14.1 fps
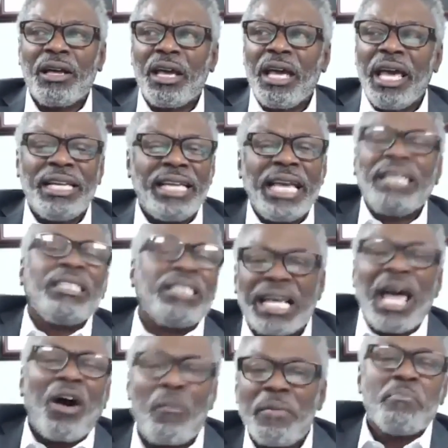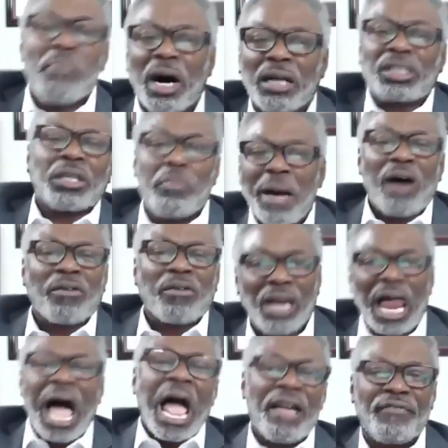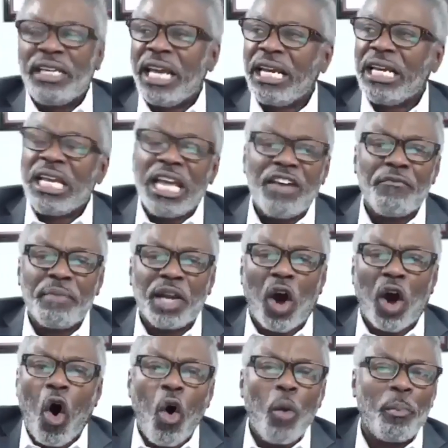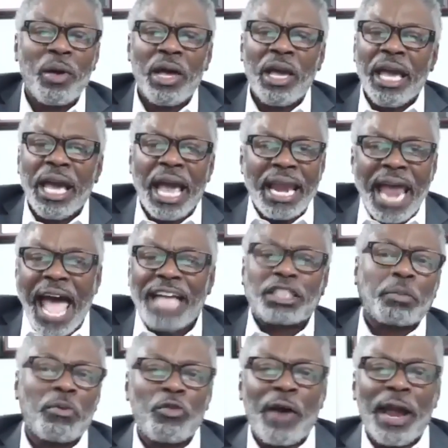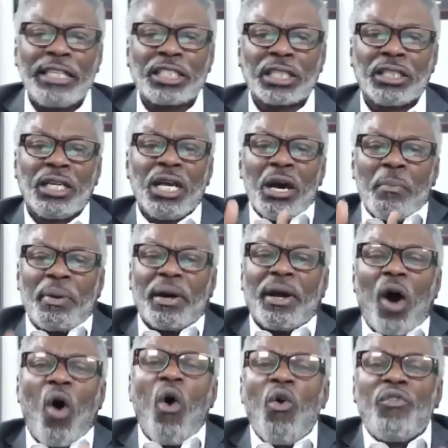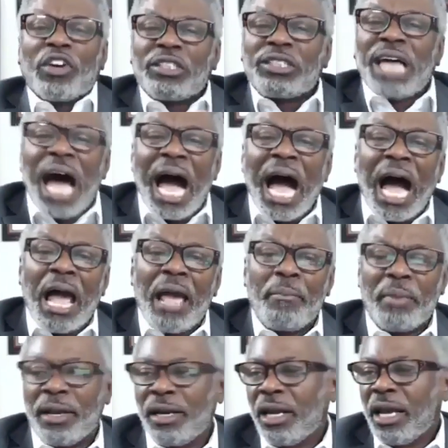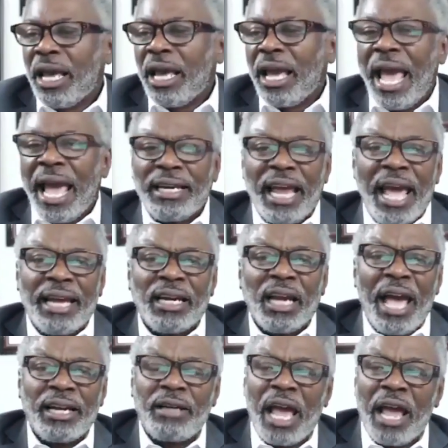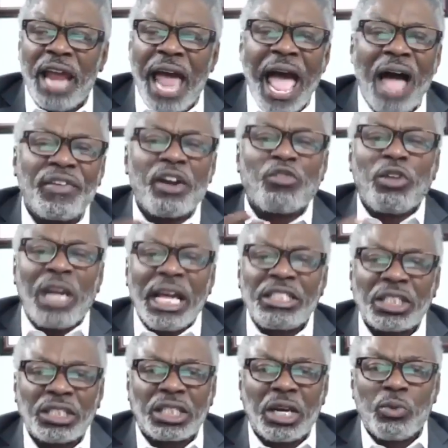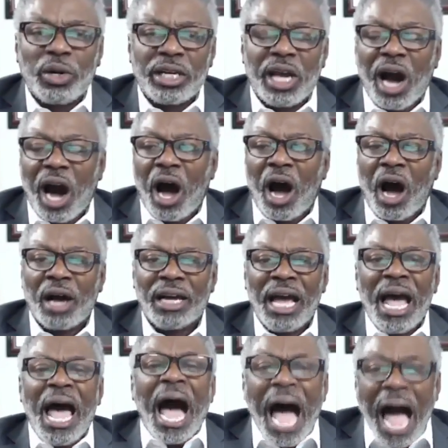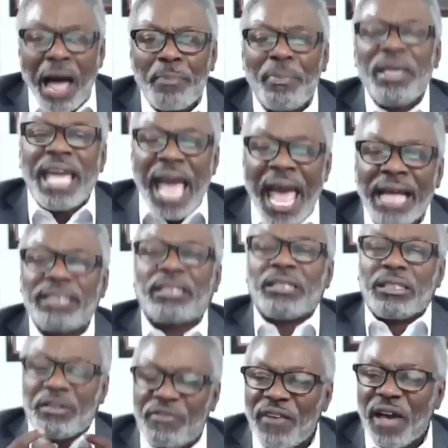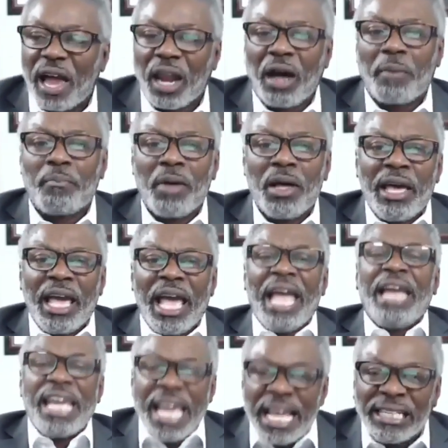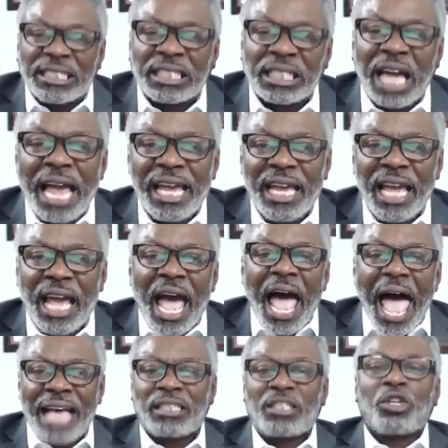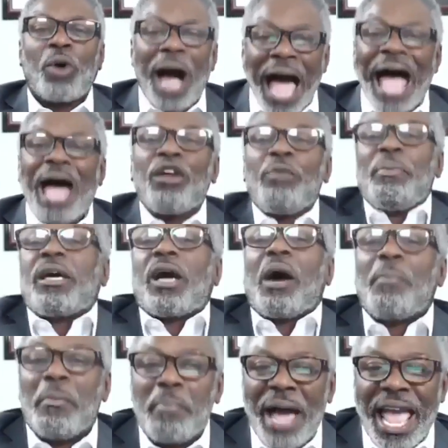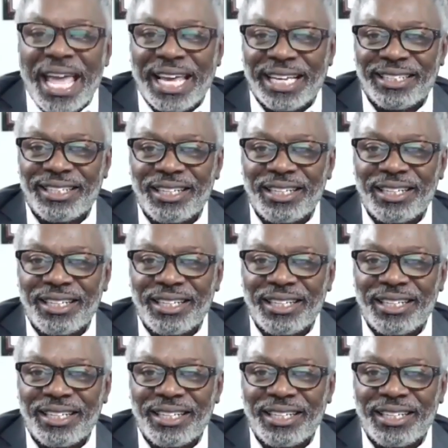it didn't tell me much about life. It didn't give me hope and aspiration. But over time and having a relationship with God, I began to develop an insight as to how to become a man,